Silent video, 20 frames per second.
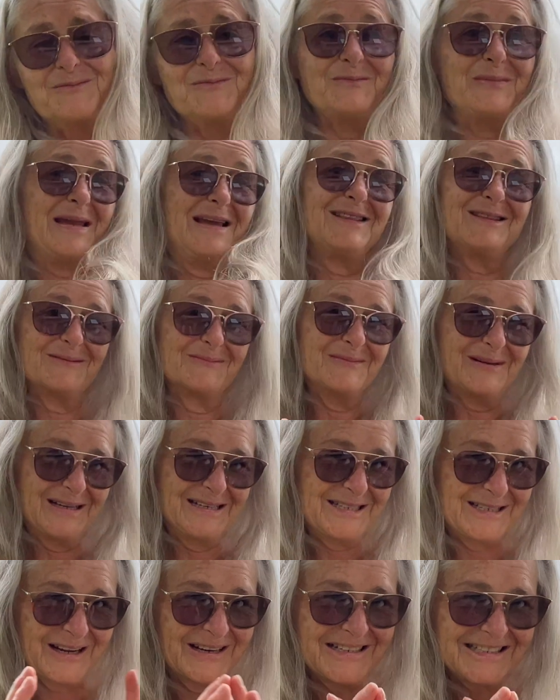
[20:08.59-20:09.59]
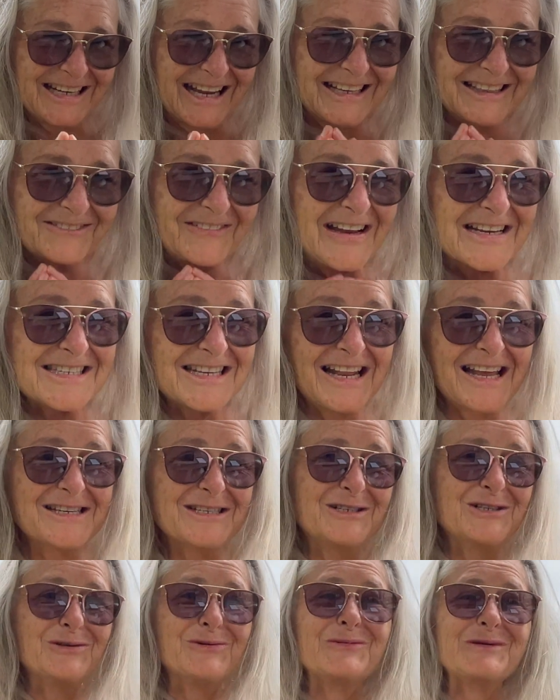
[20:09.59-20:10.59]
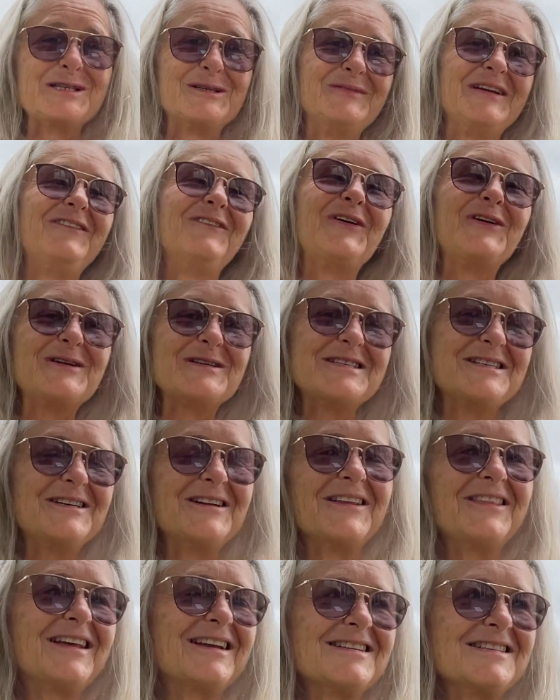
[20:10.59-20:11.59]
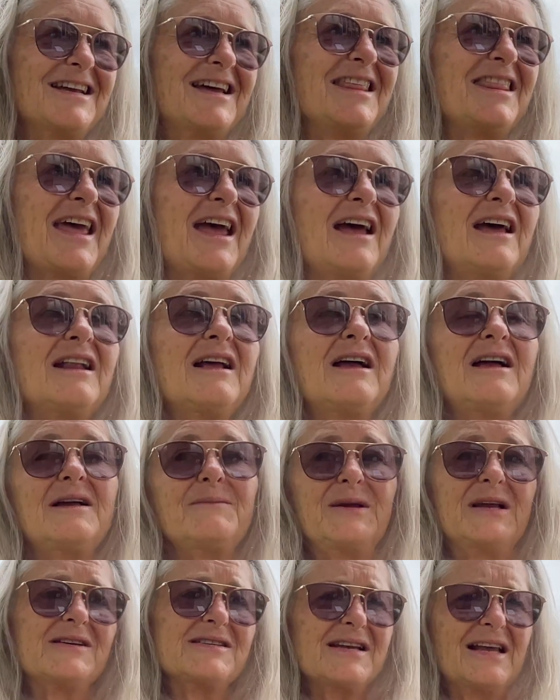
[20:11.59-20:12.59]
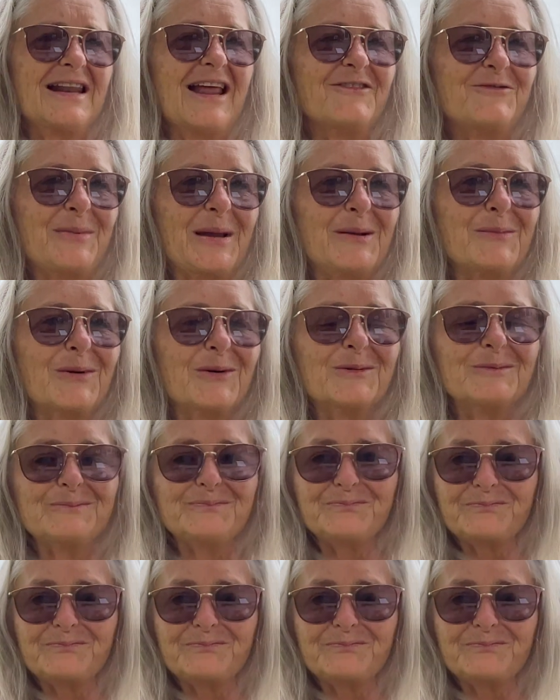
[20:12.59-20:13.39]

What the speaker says: begged them, please don't take the vaccination, talk to me first, things like that, because I love people.